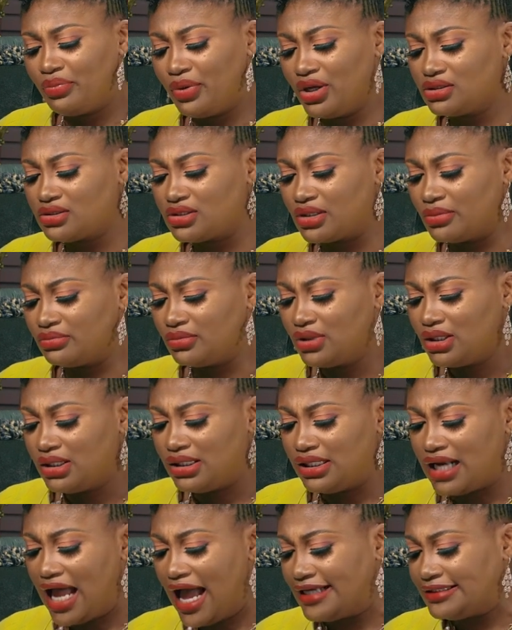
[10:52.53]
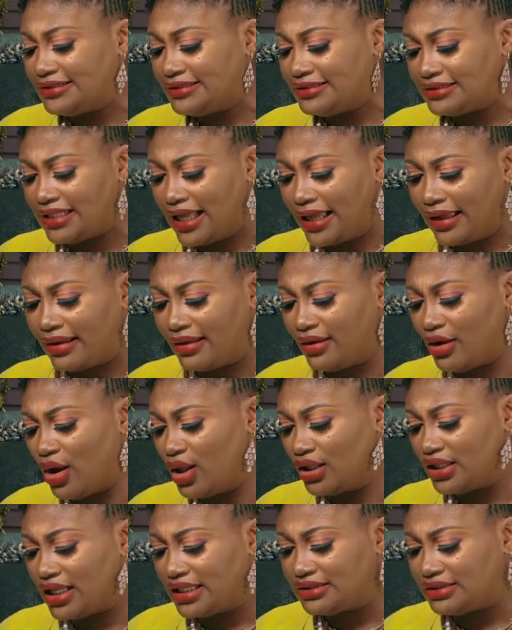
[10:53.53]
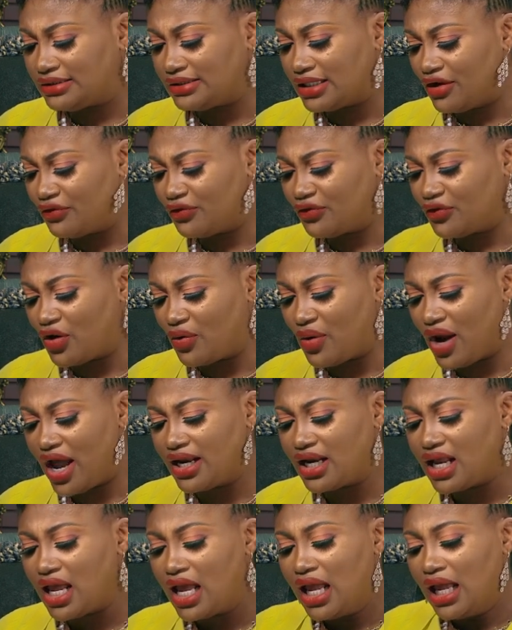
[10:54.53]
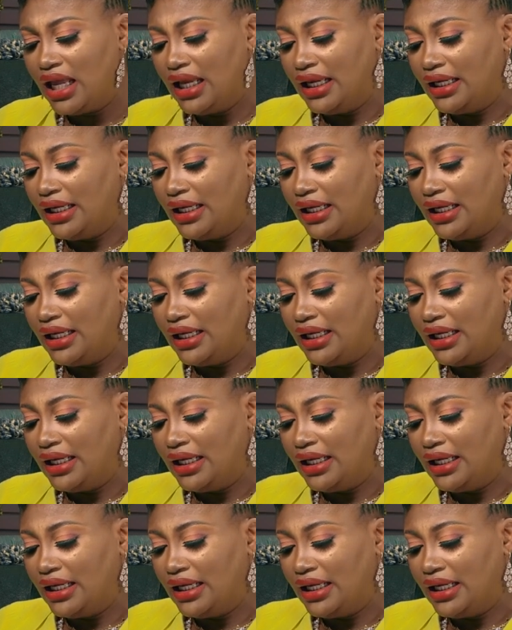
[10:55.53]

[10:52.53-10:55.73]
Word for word: Bring some nice thing and all that stuff. All right?